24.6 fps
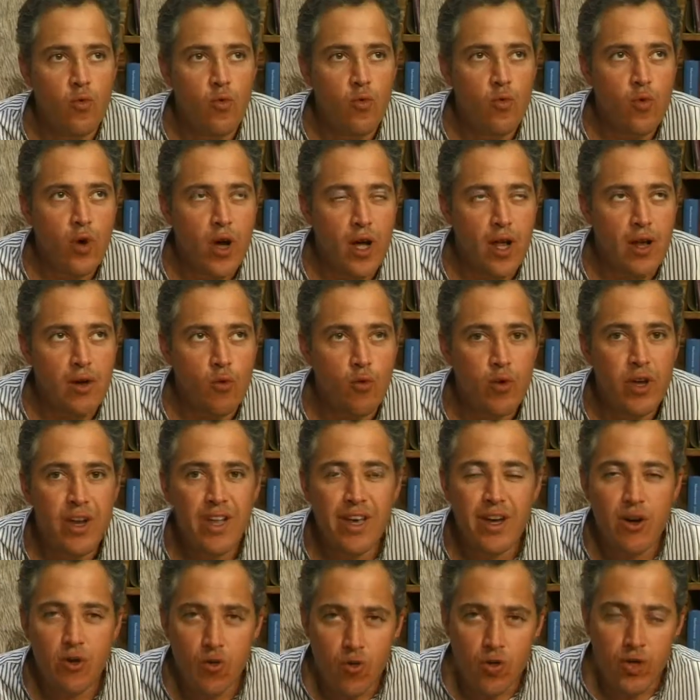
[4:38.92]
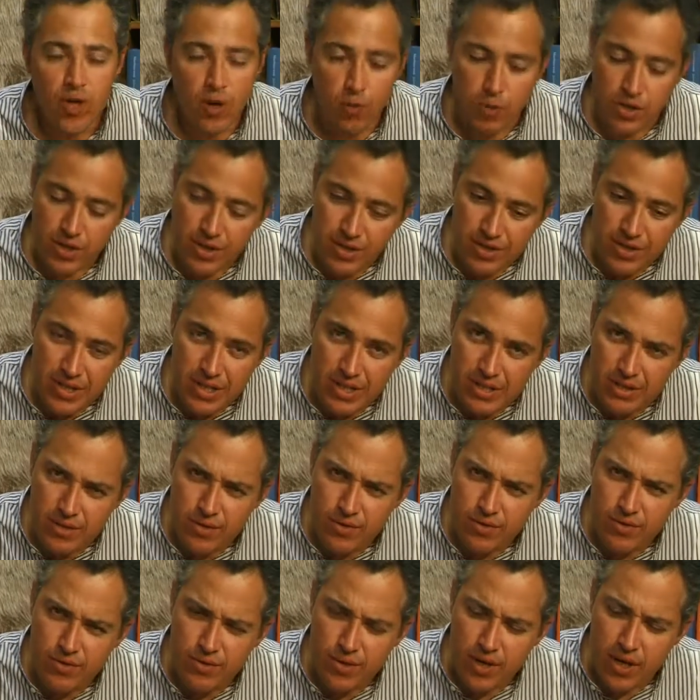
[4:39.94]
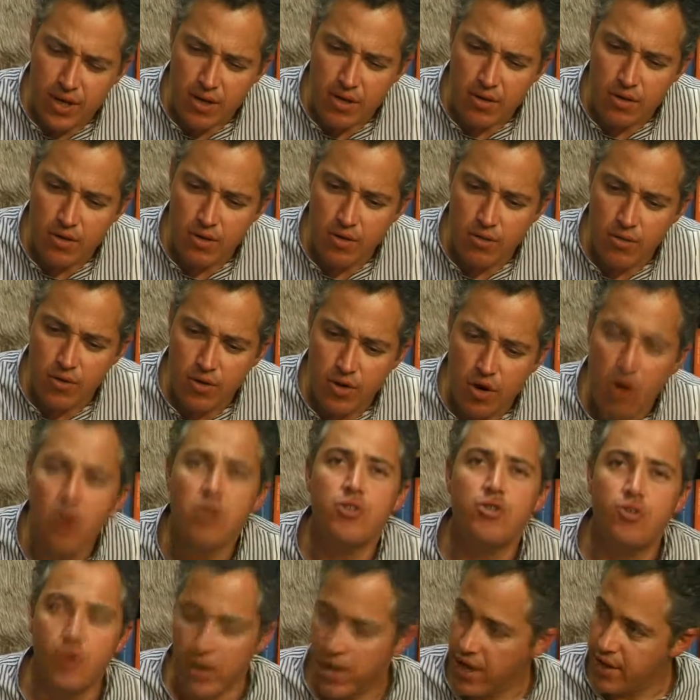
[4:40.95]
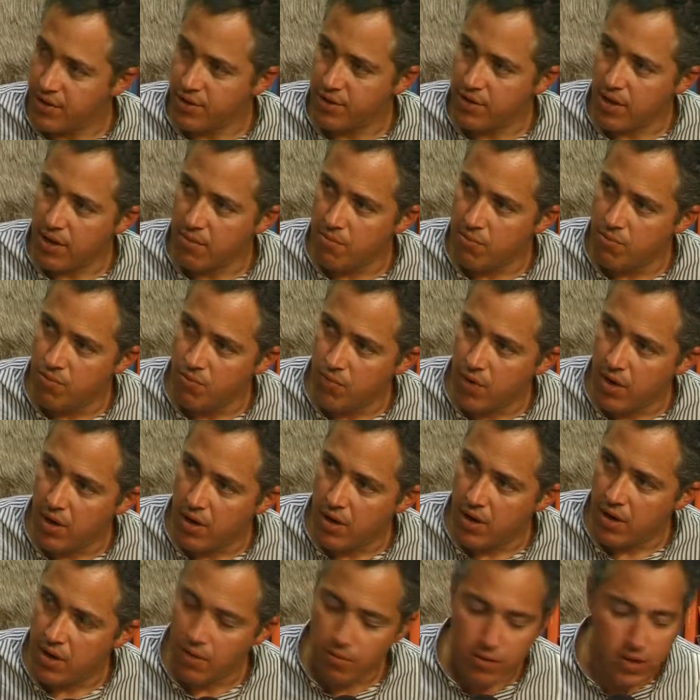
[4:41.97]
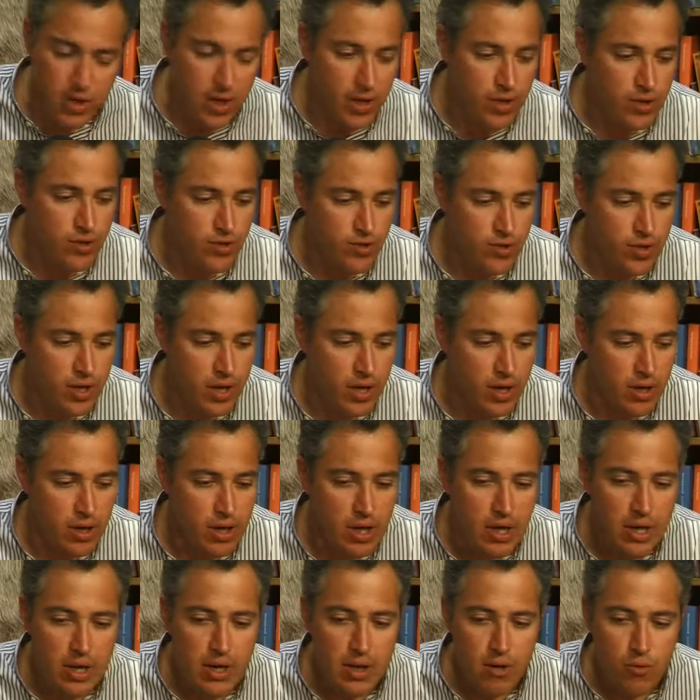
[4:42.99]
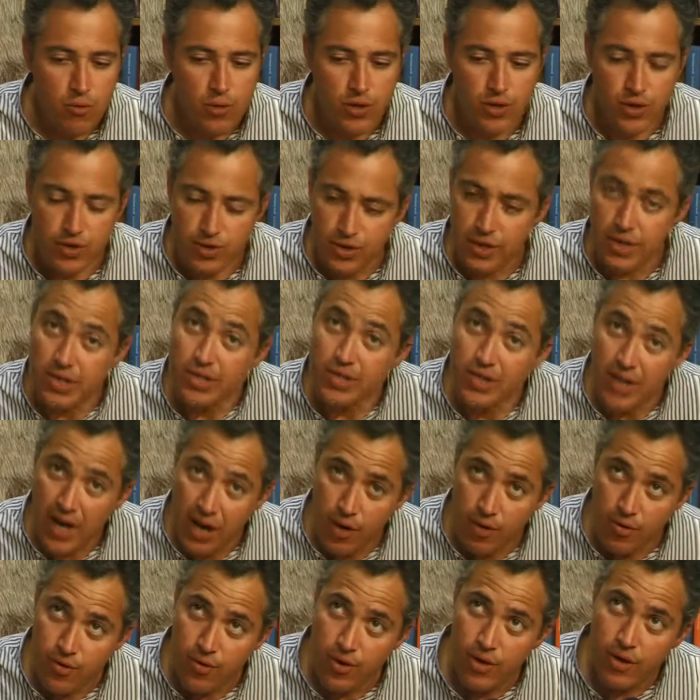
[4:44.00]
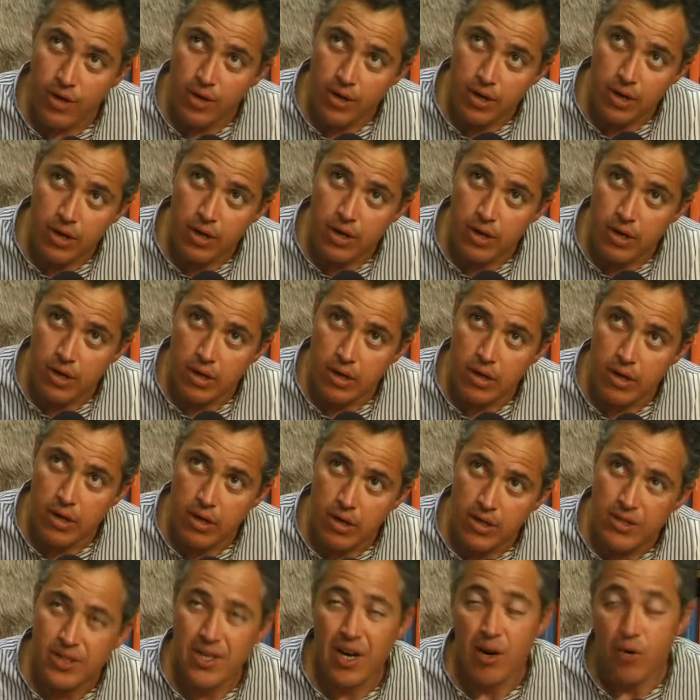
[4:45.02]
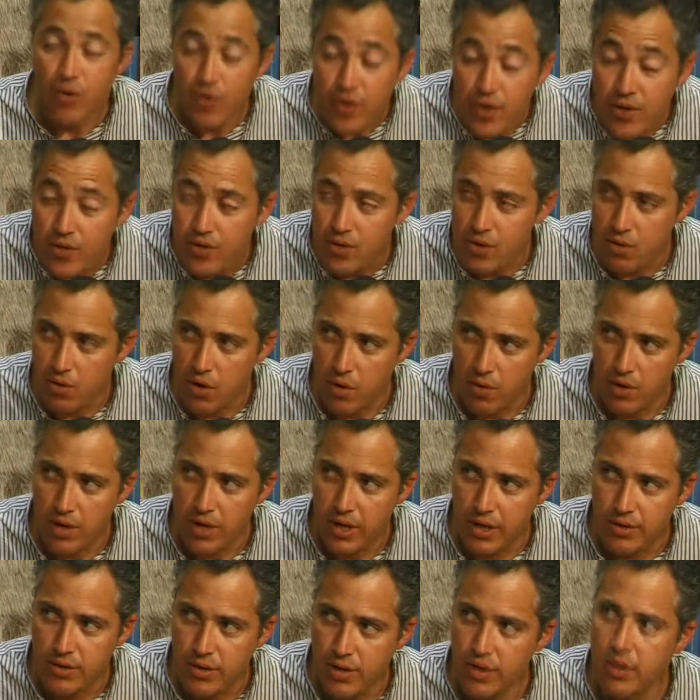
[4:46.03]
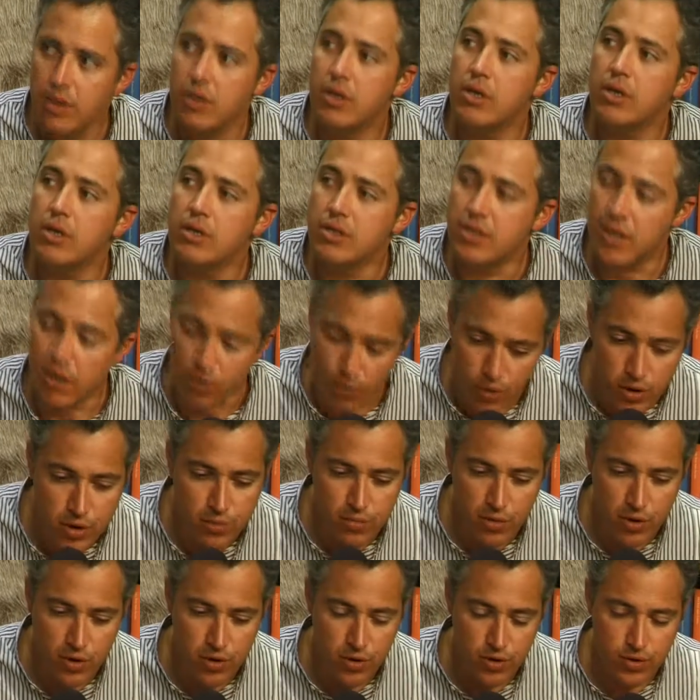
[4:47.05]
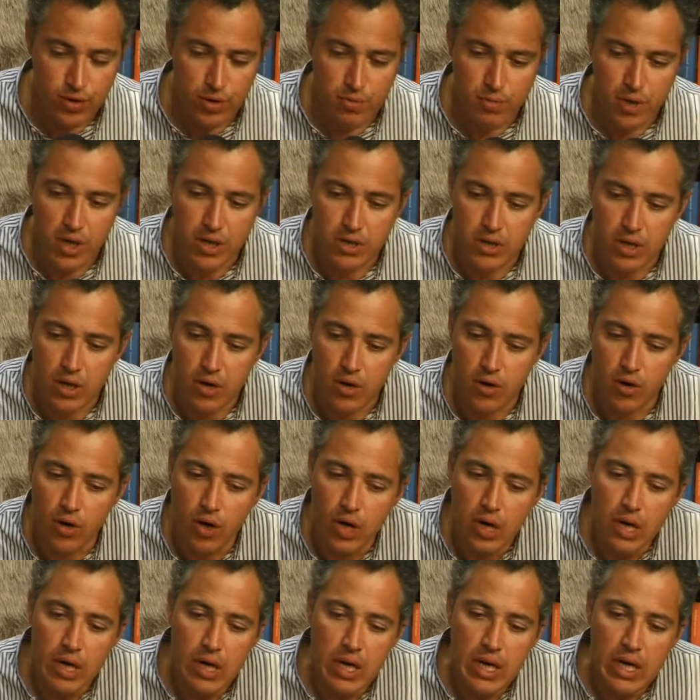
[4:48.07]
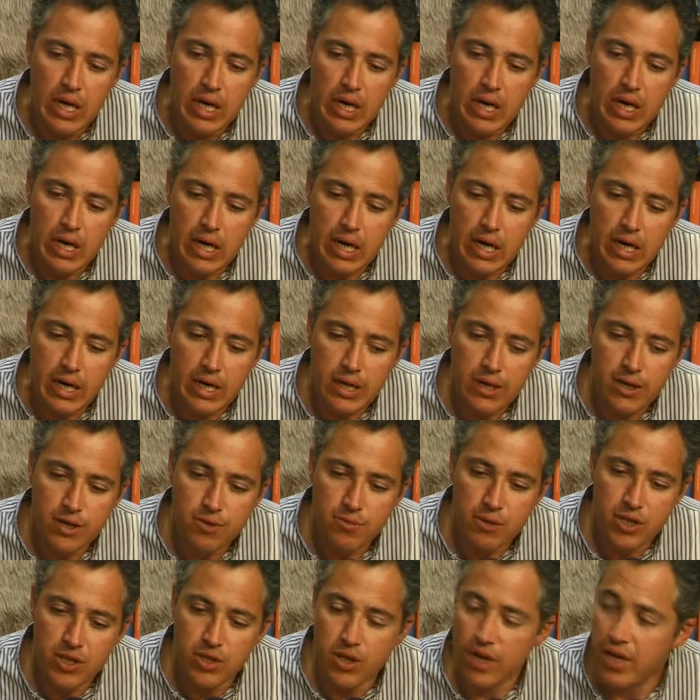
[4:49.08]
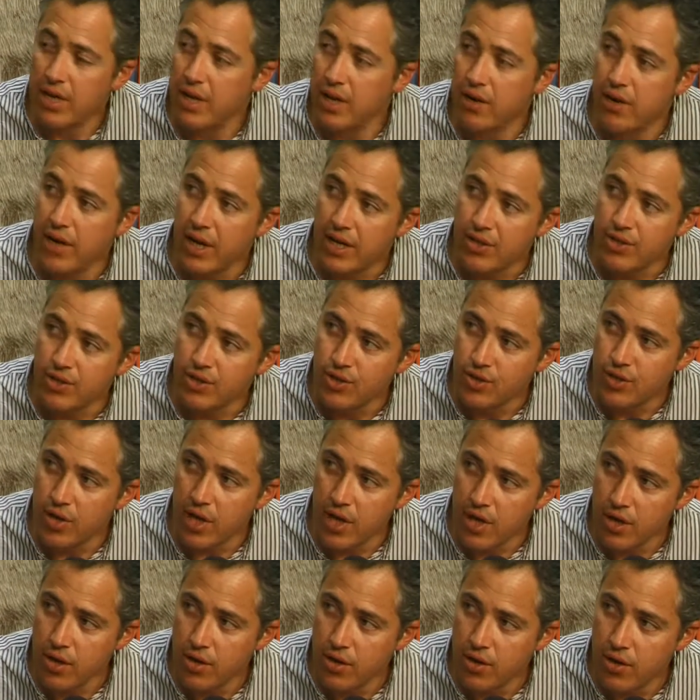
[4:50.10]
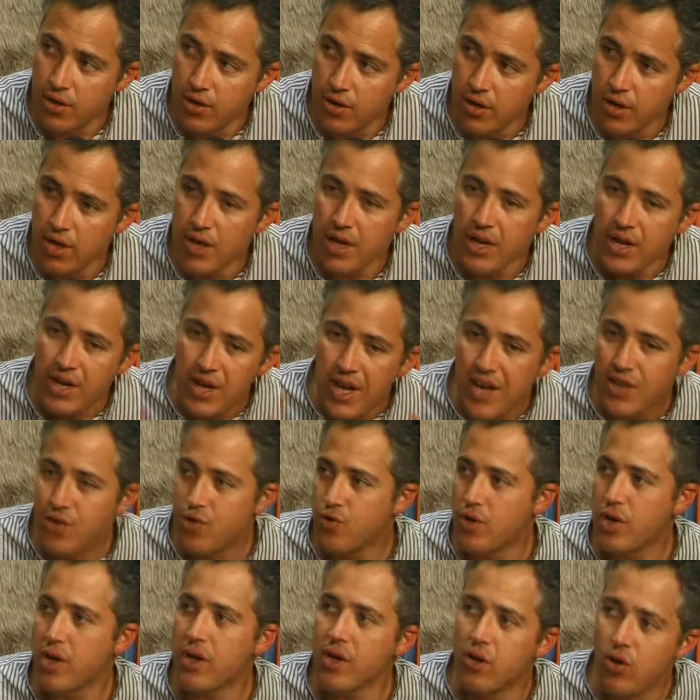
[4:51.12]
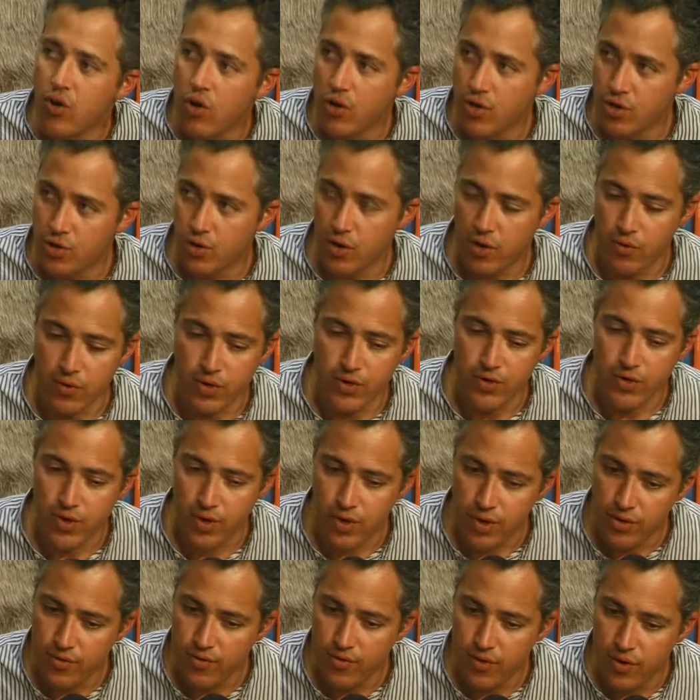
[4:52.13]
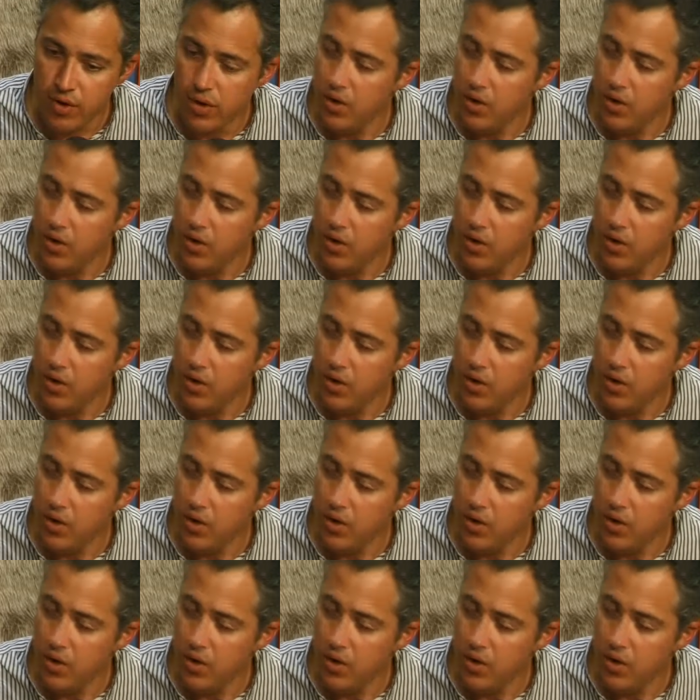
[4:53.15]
Well, Wirikuta, which is this, say, cultural landscape, uh, yeah. I would like to say, which is in the southern southeast Chihuahuan Desert mm-hmm. in San Luis Potosí in Mexico. Uh, it has been declared as a state natural and cultural reserve,